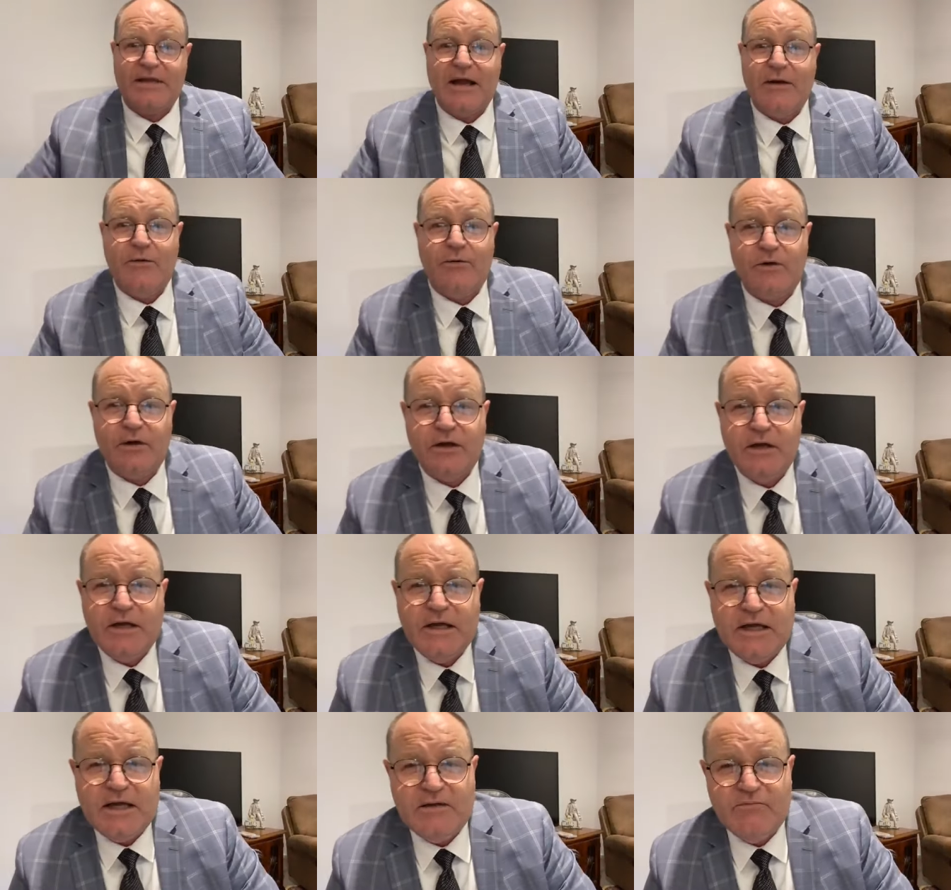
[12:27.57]
They were
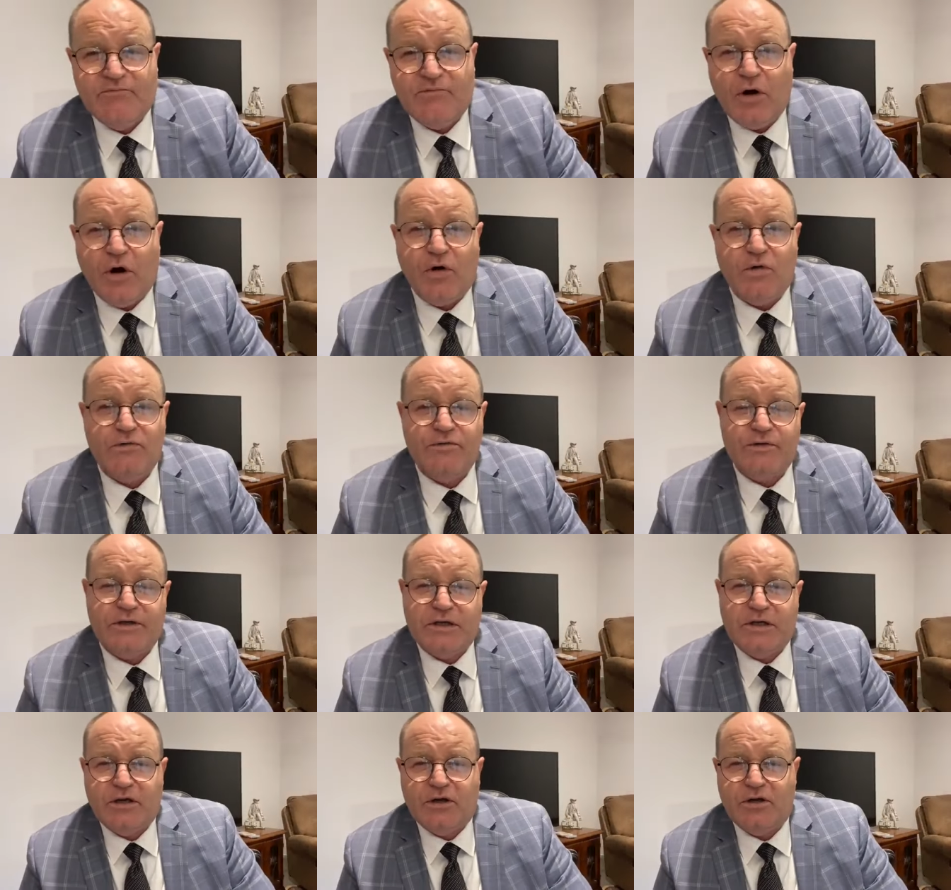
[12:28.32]

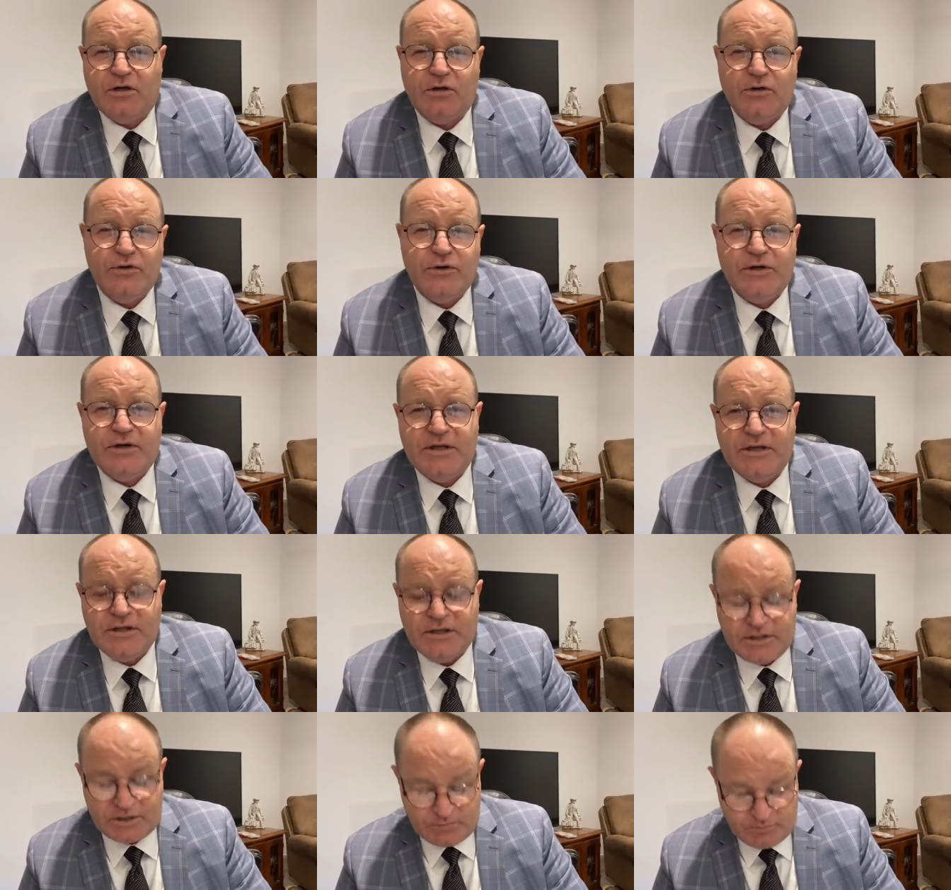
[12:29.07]
involved and included
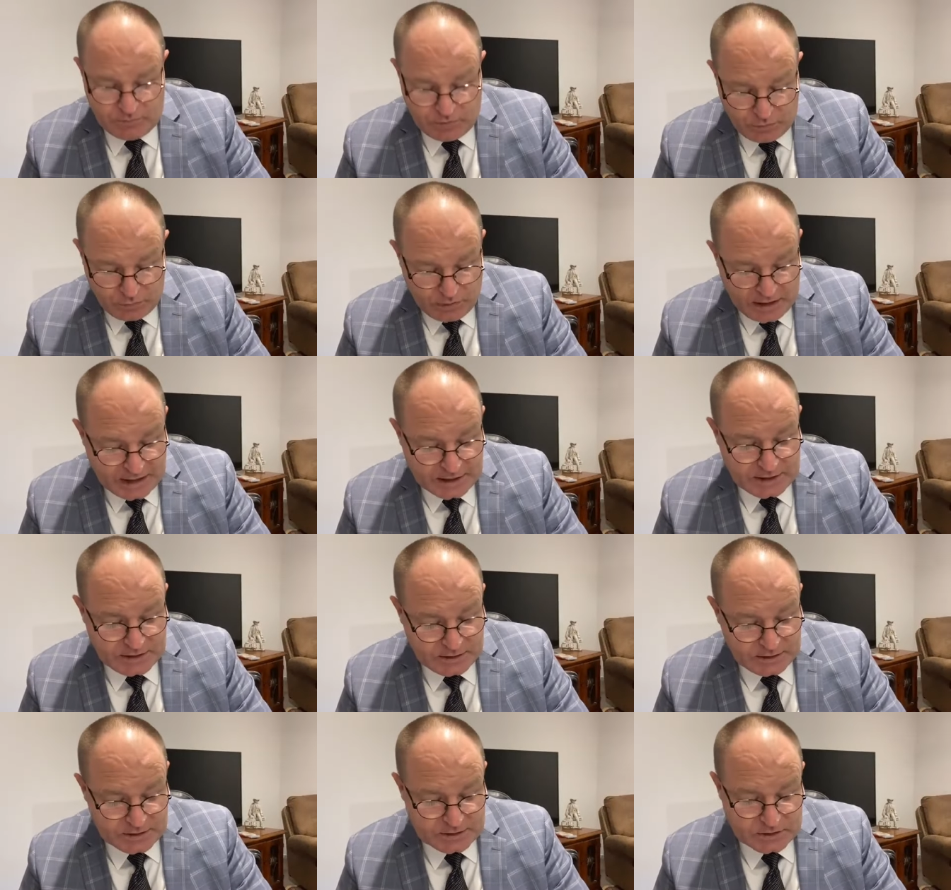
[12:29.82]
in this
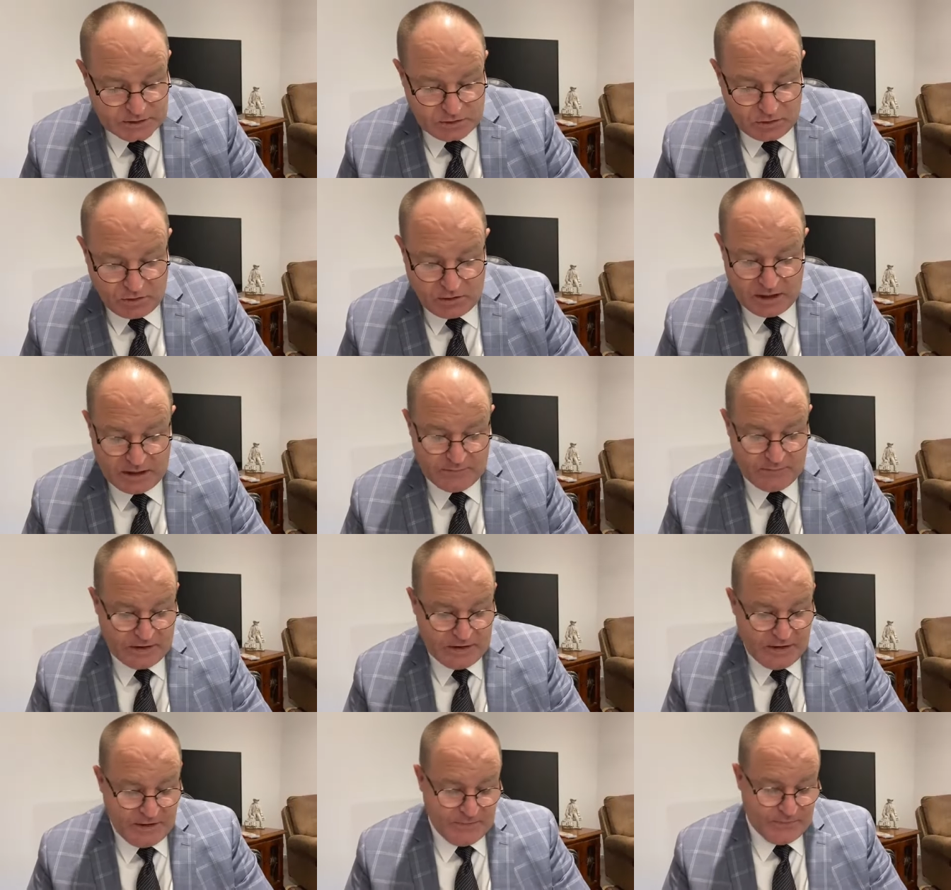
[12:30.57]
miraculous
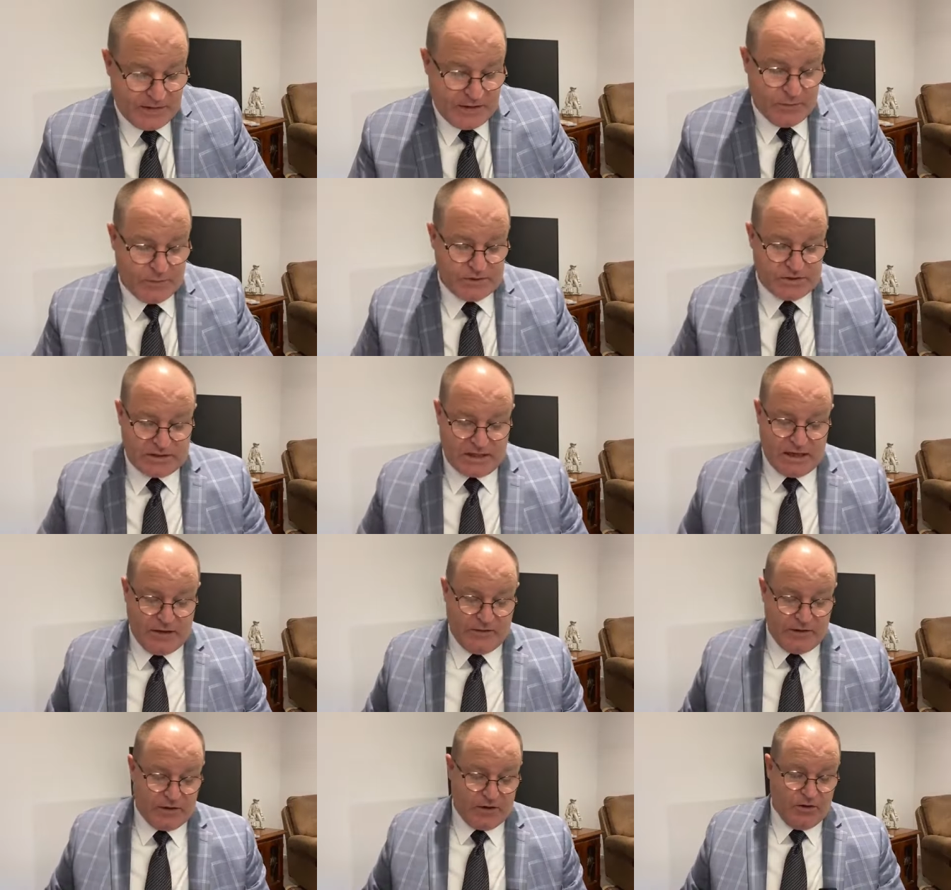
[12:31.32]
time that was
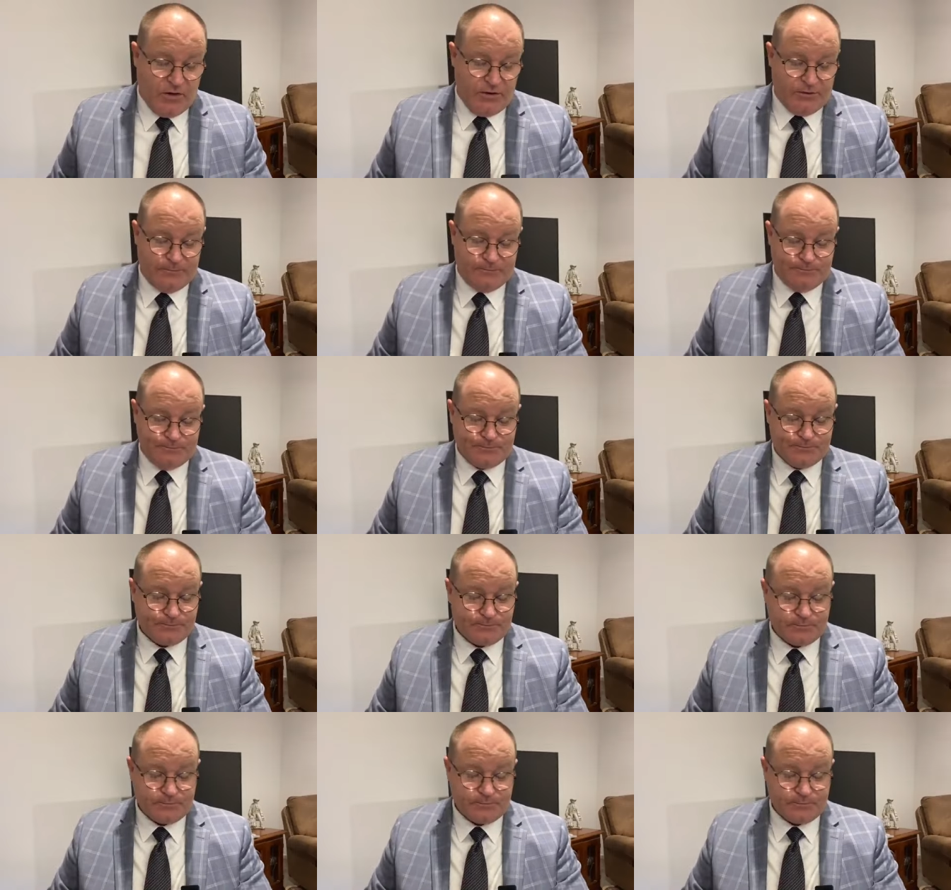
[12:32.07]
going on.